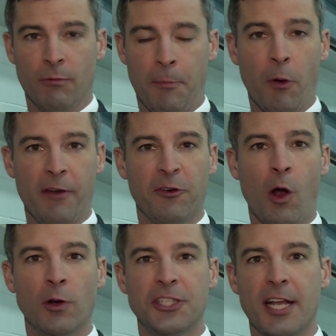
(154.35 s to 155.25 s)
Reporting for
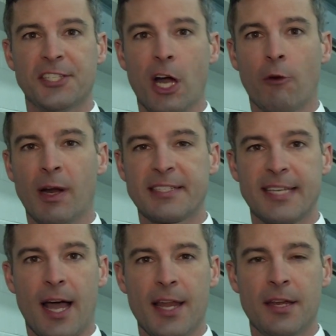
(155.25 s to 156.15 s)
OJHL
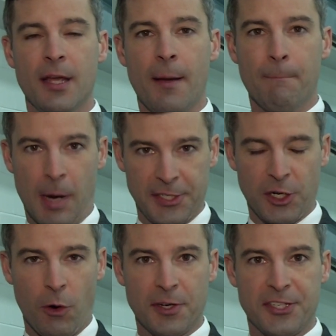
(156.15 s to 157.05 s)
Rinkside, Mike de
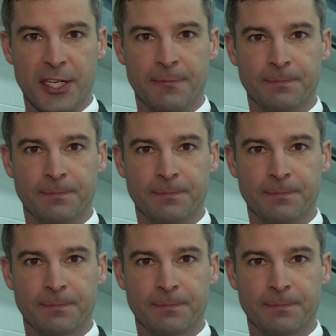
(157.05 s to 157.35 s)
Courcy.